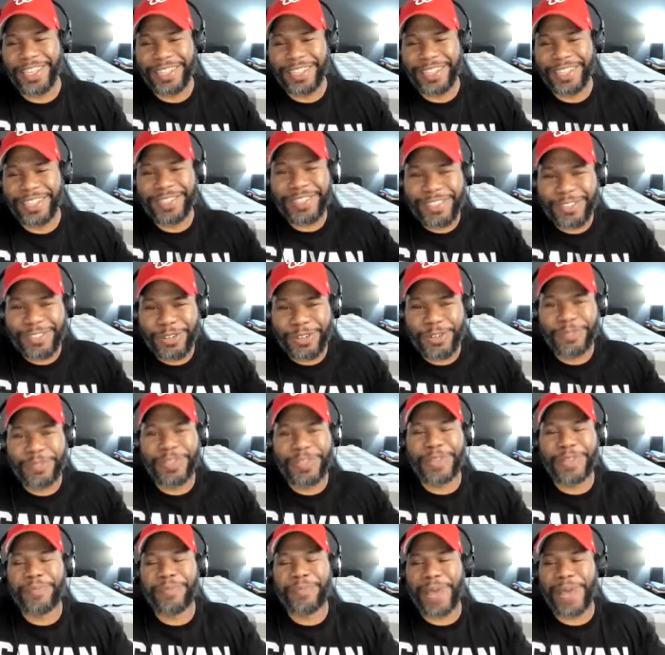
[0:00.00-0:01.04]
it's, it's true.
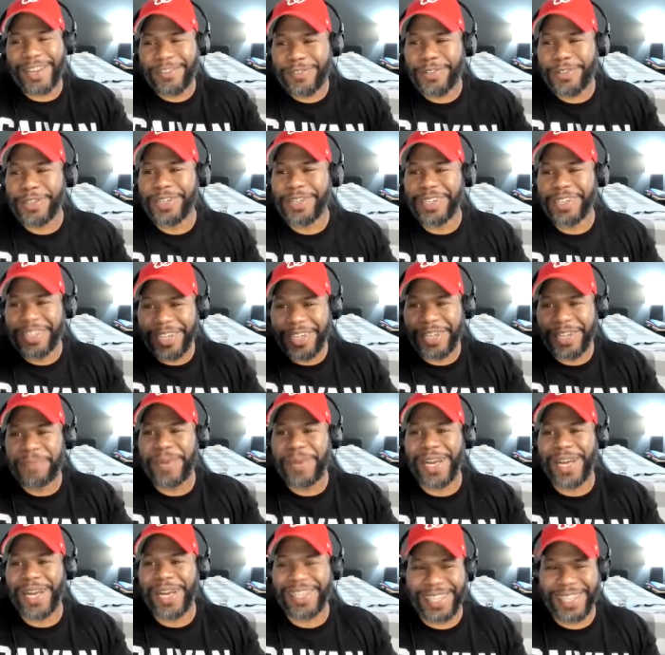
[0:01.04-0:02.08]
They panicked for a good, good
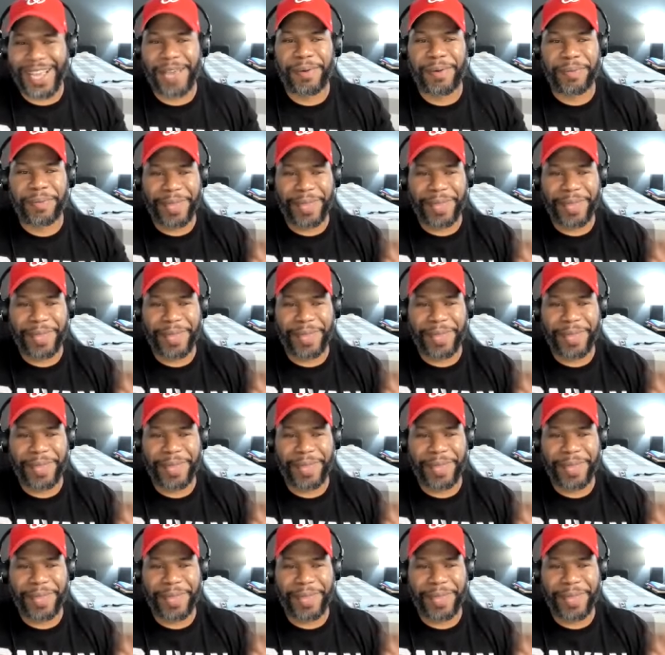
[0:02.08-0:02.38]
amount of time.